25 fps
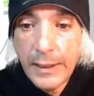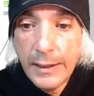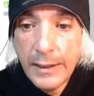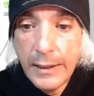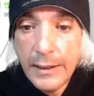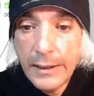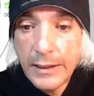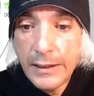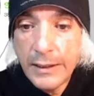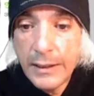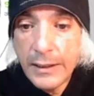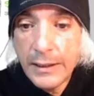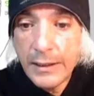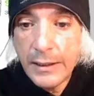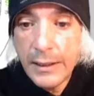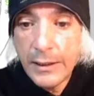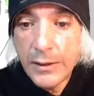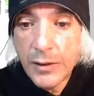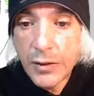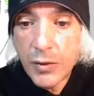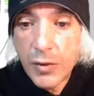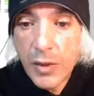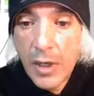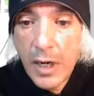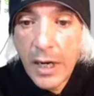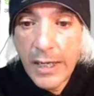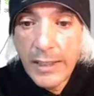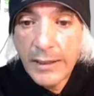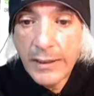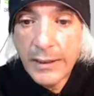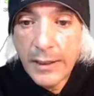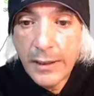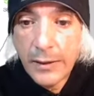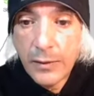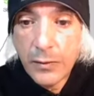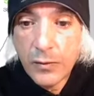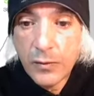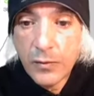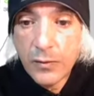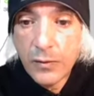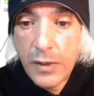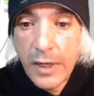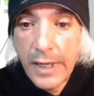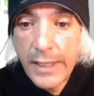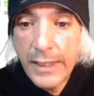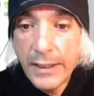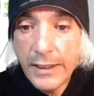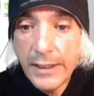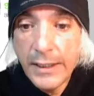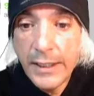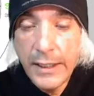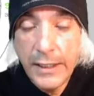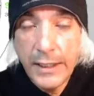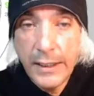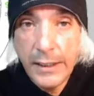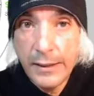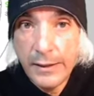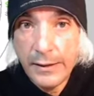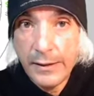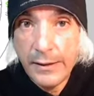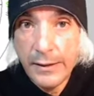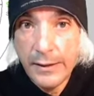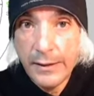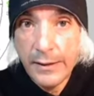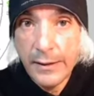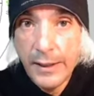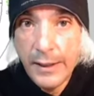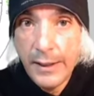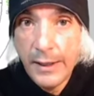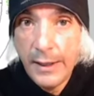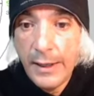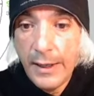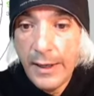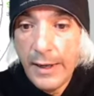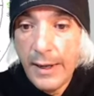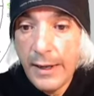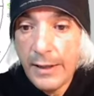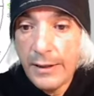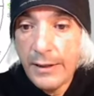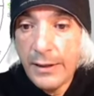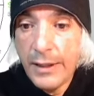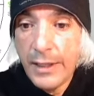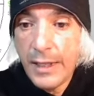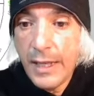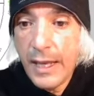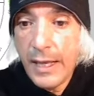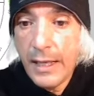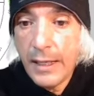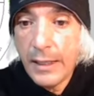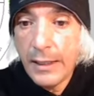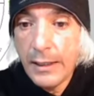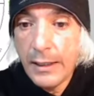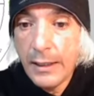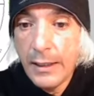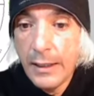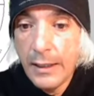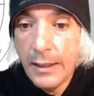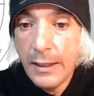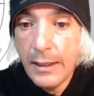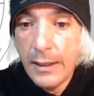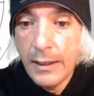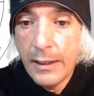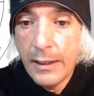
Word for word: and this is his rising right here, and then